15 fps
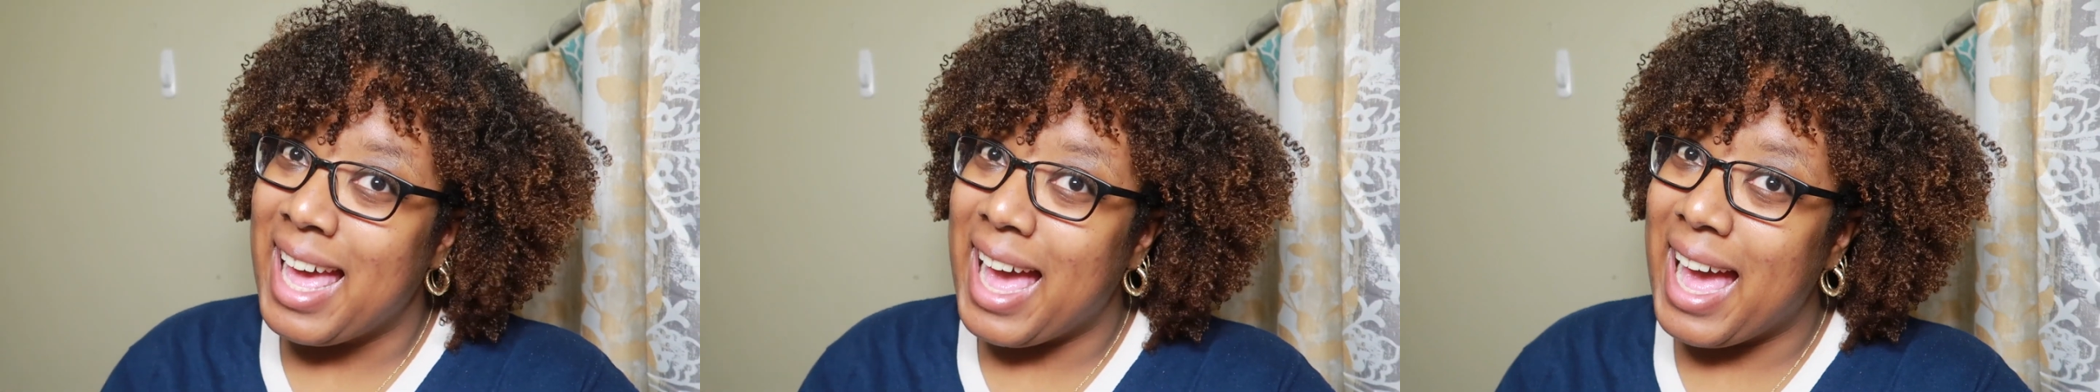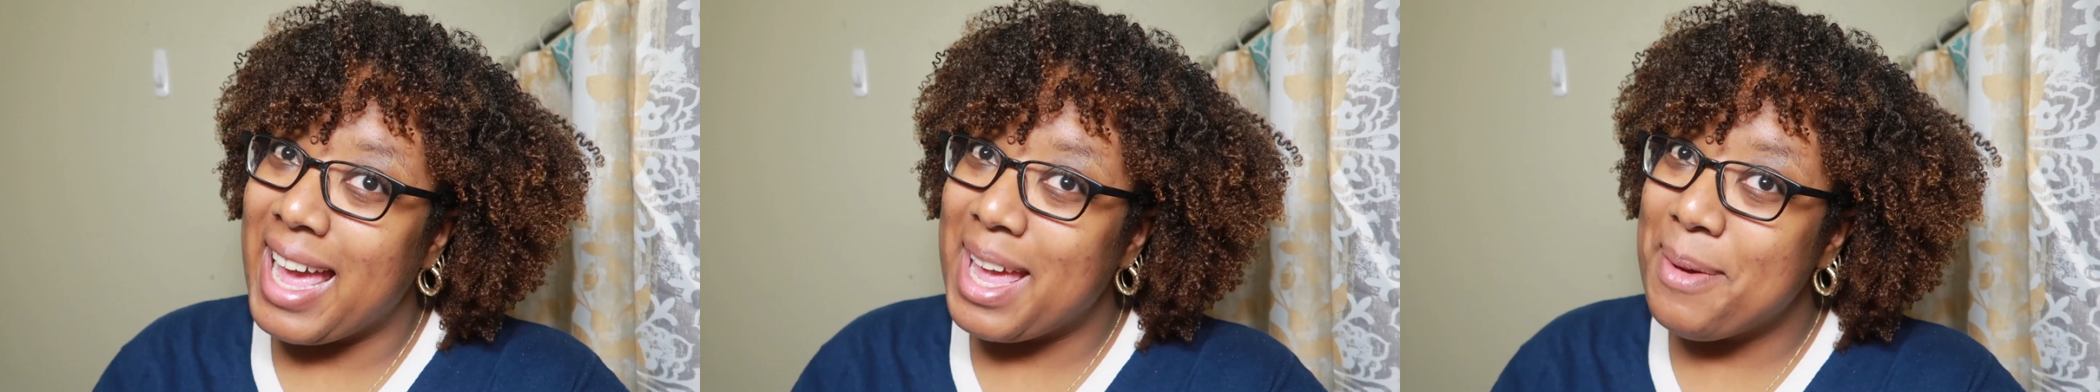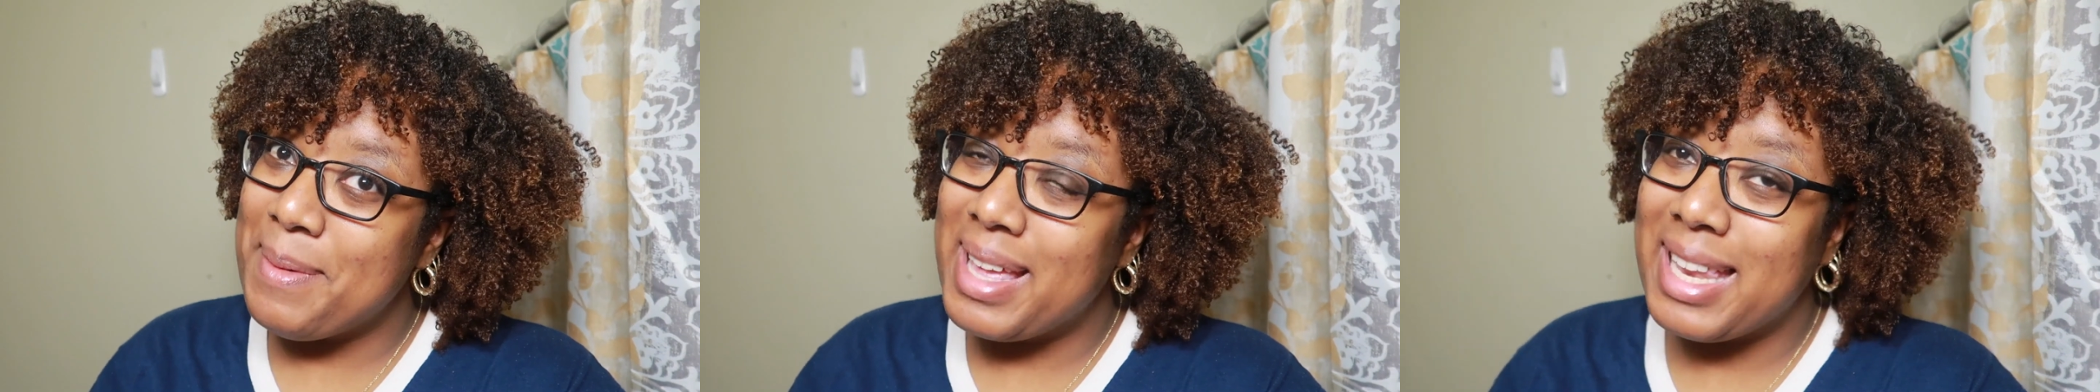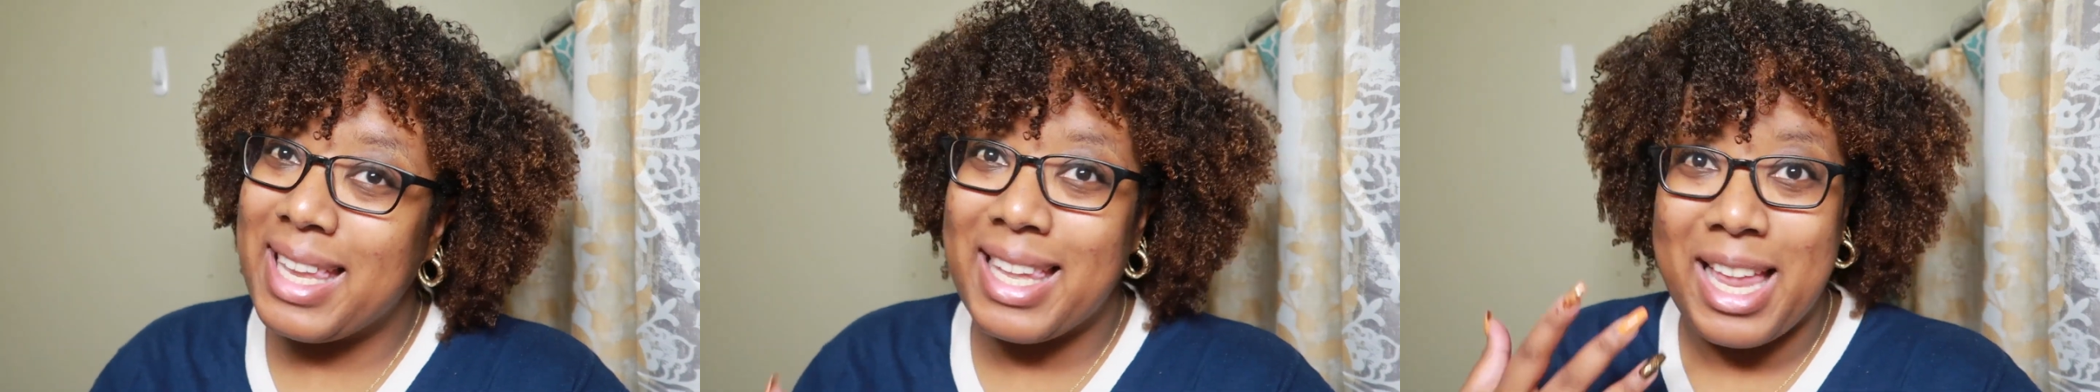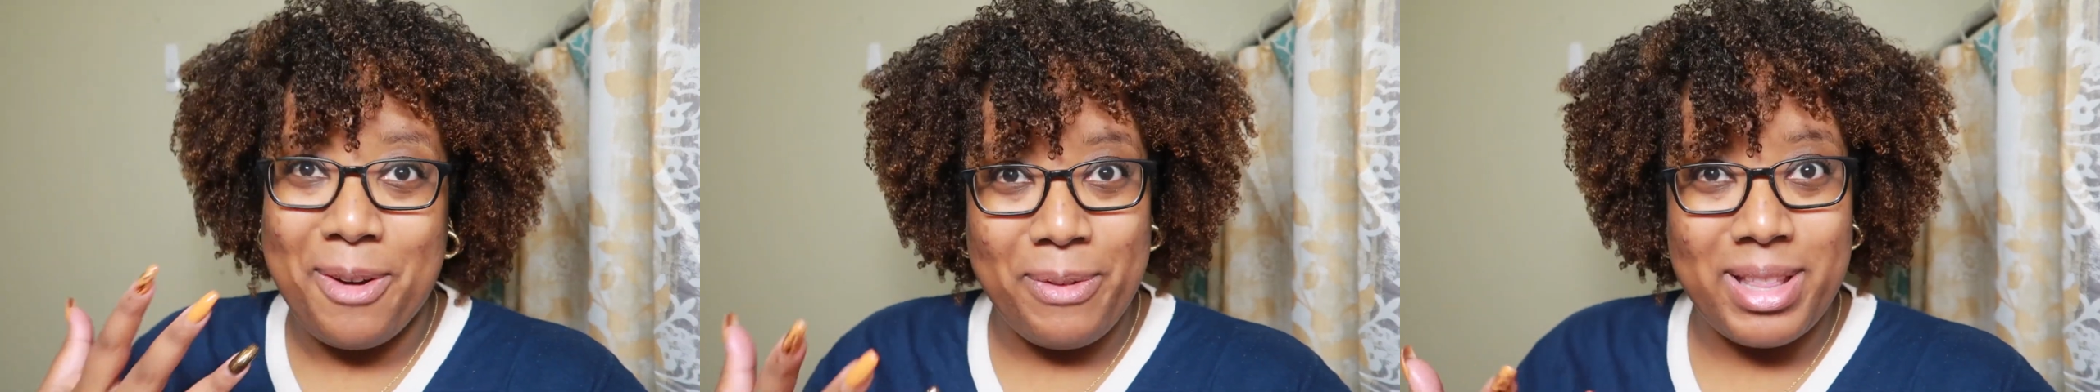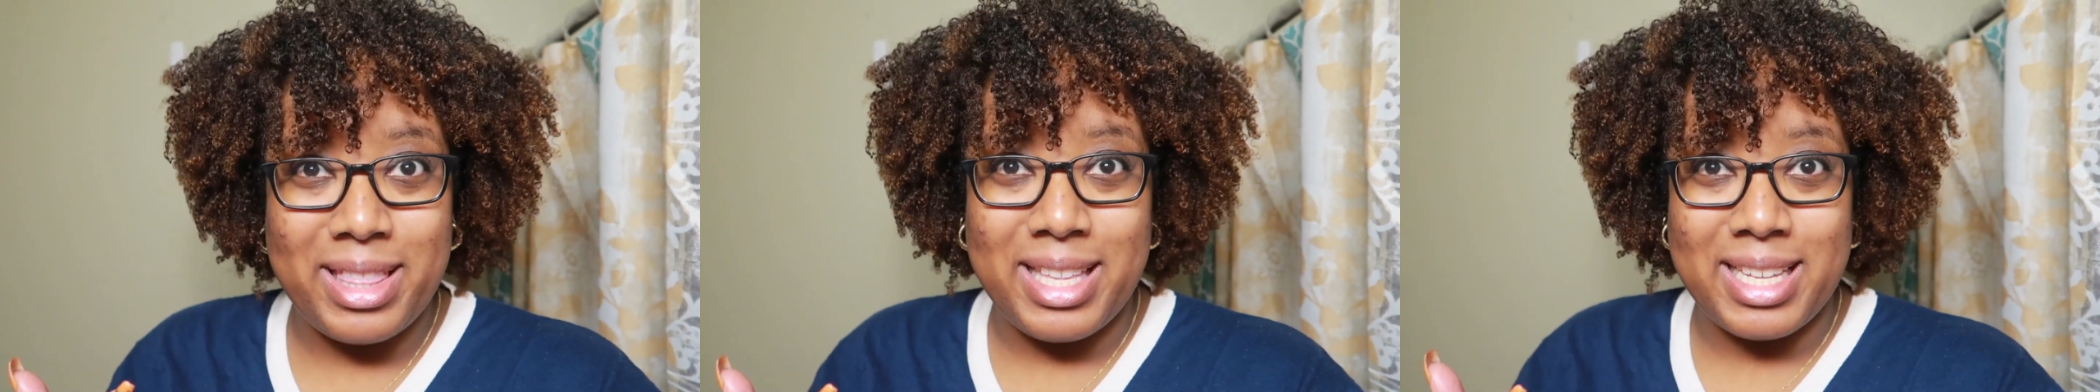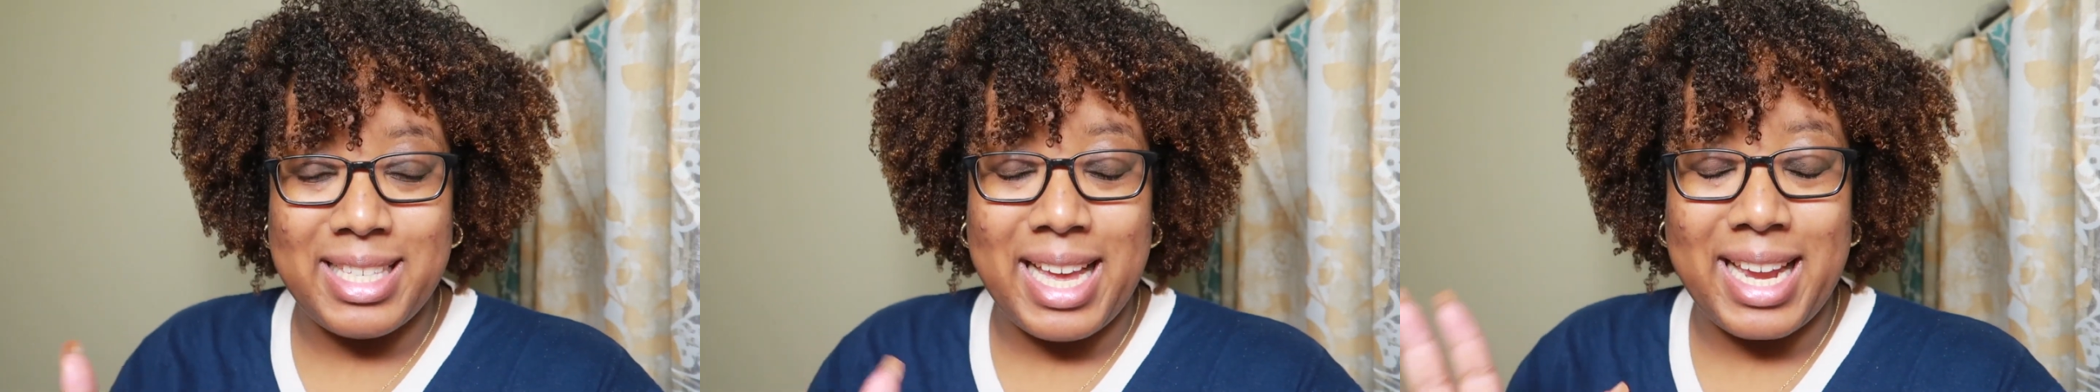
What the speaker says: I am in love with this.